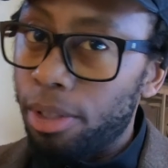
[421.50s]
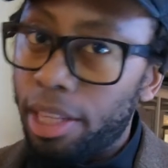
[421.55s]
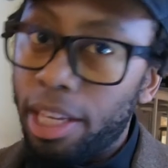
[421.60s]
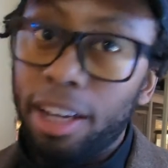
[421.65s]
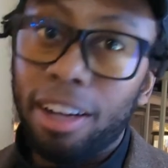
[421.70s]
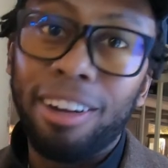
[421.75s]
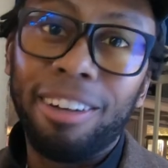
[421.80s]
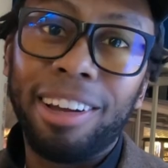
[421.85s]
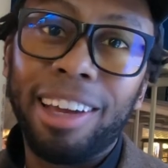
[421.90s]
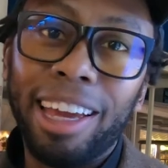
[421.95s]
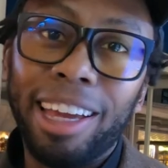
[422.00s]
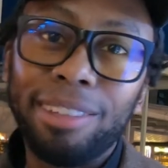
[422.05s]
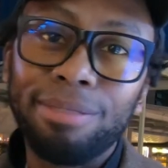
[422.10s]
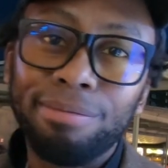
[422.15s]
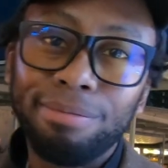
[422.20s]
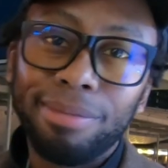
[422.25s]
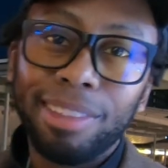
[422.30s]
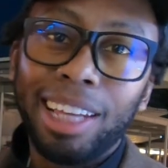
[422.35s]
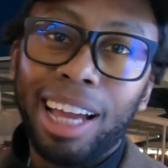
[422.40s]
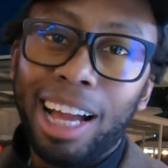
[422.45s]
there, okay?
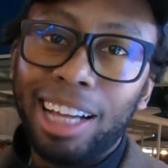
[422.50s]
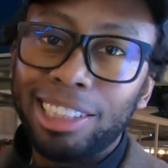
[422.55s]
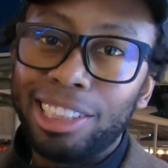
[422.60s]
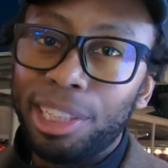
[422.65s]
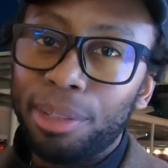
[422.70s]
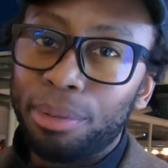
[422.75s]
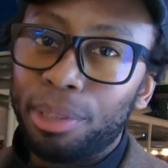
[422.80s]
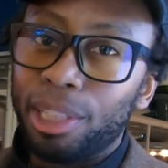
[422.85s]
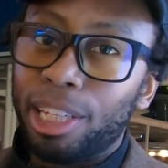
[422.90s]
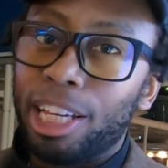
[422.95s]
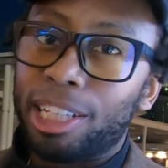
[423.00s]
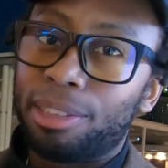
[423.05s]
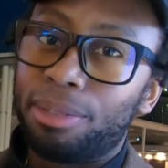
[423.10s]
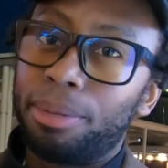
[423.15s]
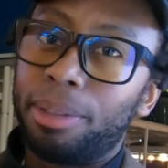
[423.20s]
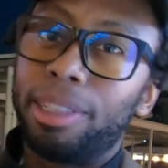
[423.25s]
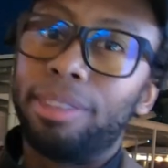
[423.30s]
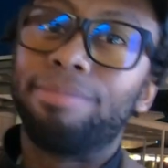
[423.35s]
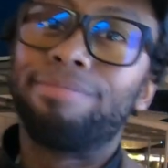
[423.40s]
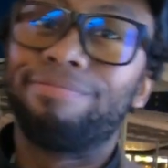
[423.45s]
I'll see you with the next
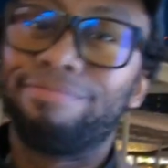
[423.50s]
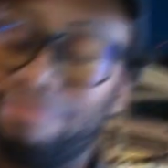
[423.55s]
one.